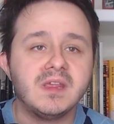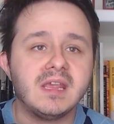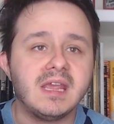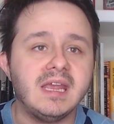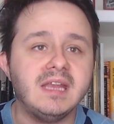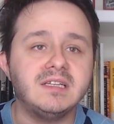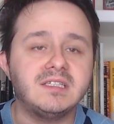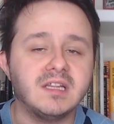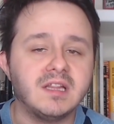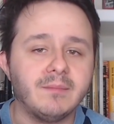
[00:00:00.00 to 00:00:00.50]

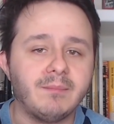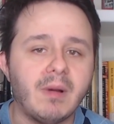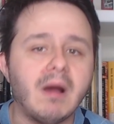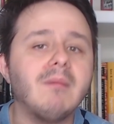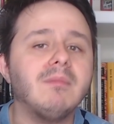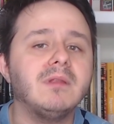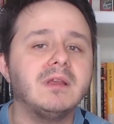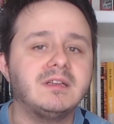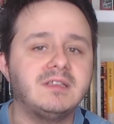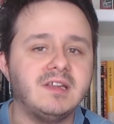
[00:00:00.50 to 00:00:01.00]
into the
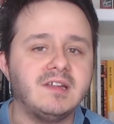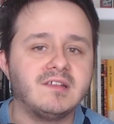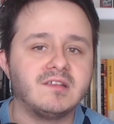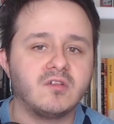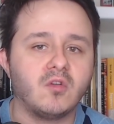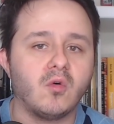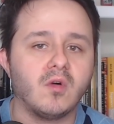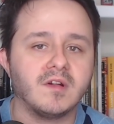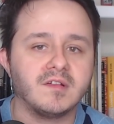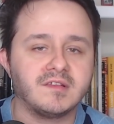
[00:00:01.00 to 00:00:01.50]
public
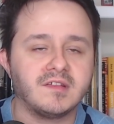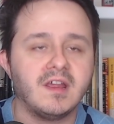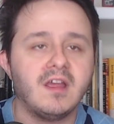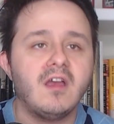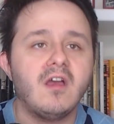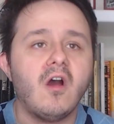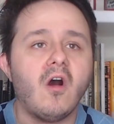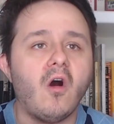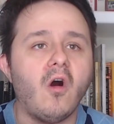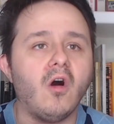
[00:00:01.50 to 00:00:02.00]
discourse
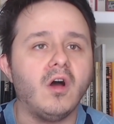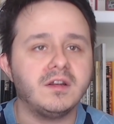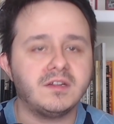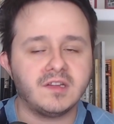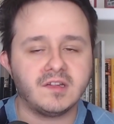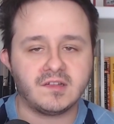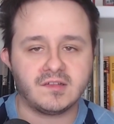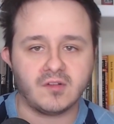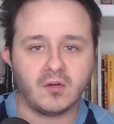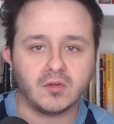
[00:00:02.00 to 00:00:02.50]

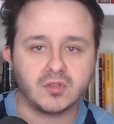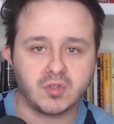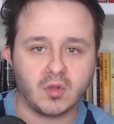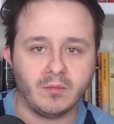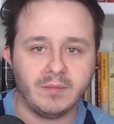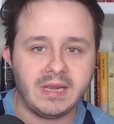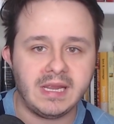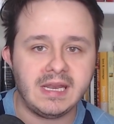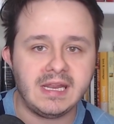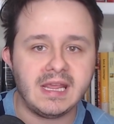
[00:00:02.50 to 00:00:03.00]
onto social
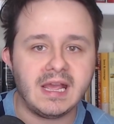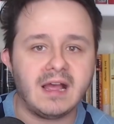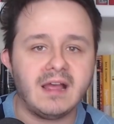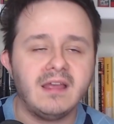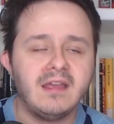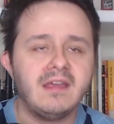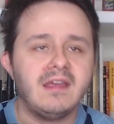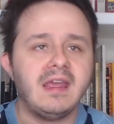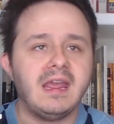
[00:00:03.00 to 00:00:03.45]
media,